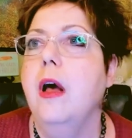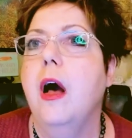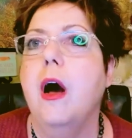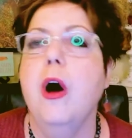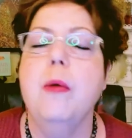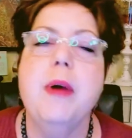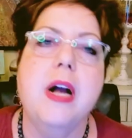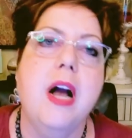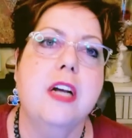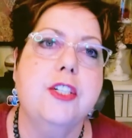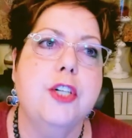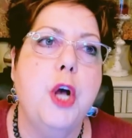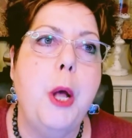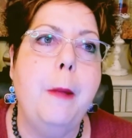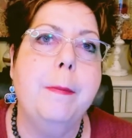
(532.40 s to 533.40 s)
oh my
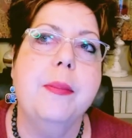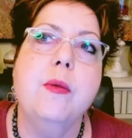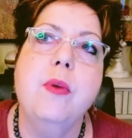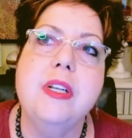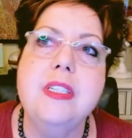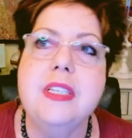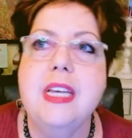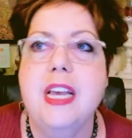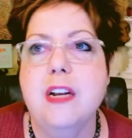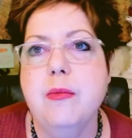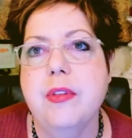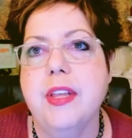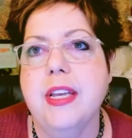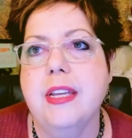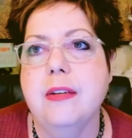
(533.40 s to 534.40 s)
gosh, y'all, what is
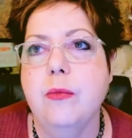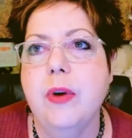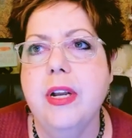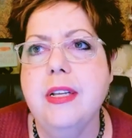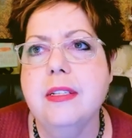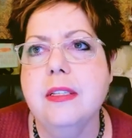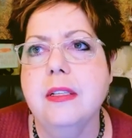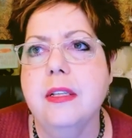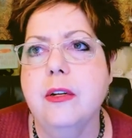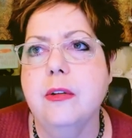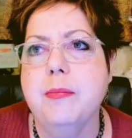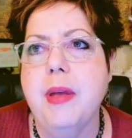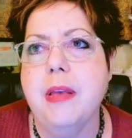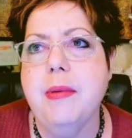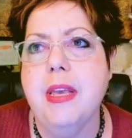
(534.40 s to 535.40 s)
the little
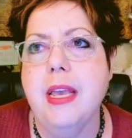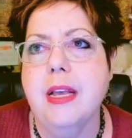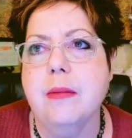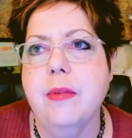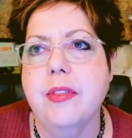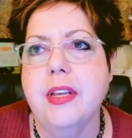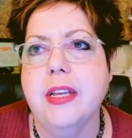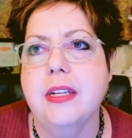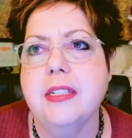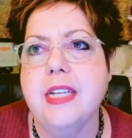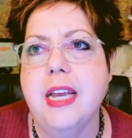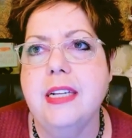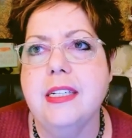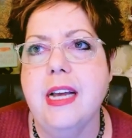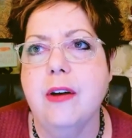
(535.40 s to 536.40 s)
baby animal that can
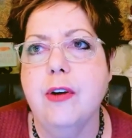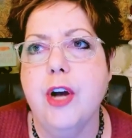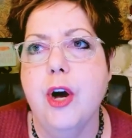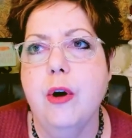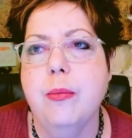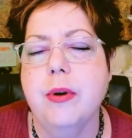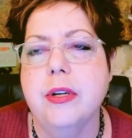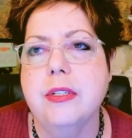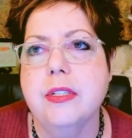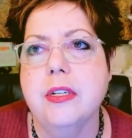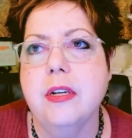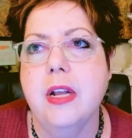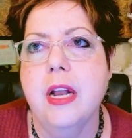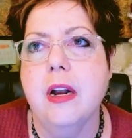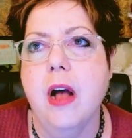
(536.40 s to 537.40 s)
take down cobras
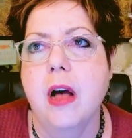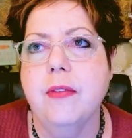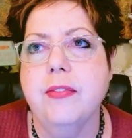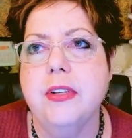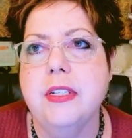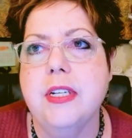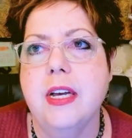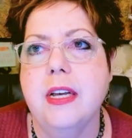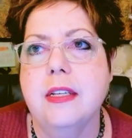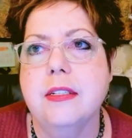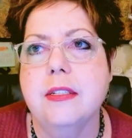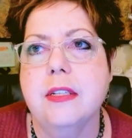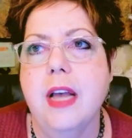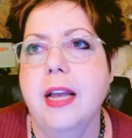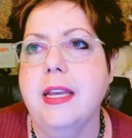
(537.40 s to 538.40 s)
and often
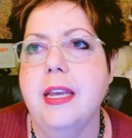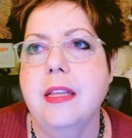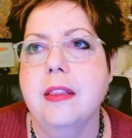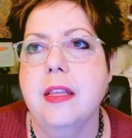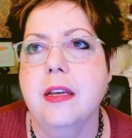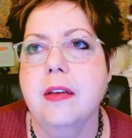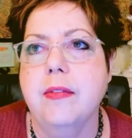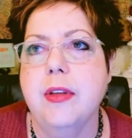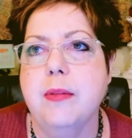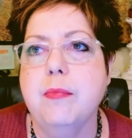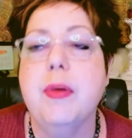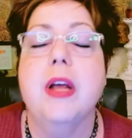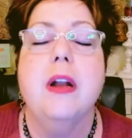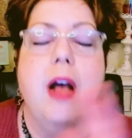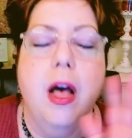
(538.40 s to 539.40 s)
does? I can't think of it,
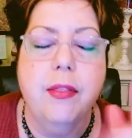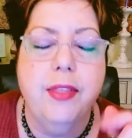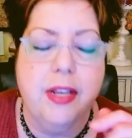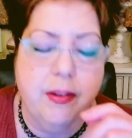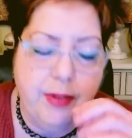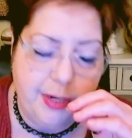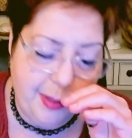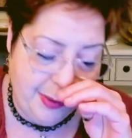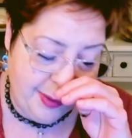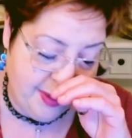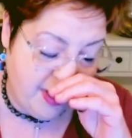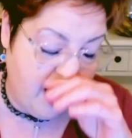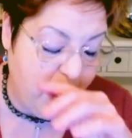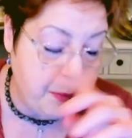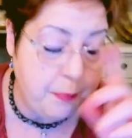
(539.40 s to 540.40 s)
but I'll think of it.
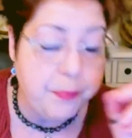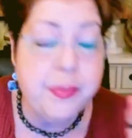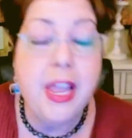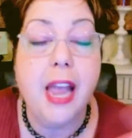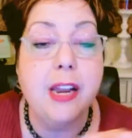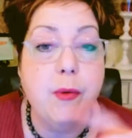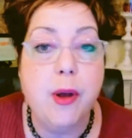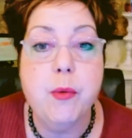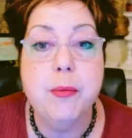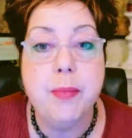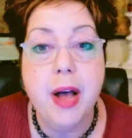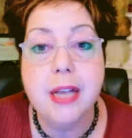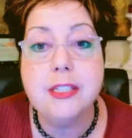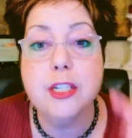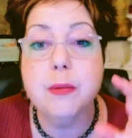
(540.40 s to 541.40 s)
Anyway, when
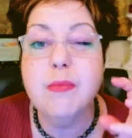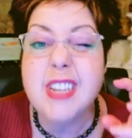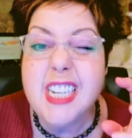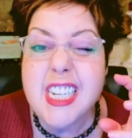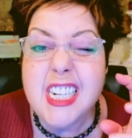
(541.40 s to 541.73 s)
possum,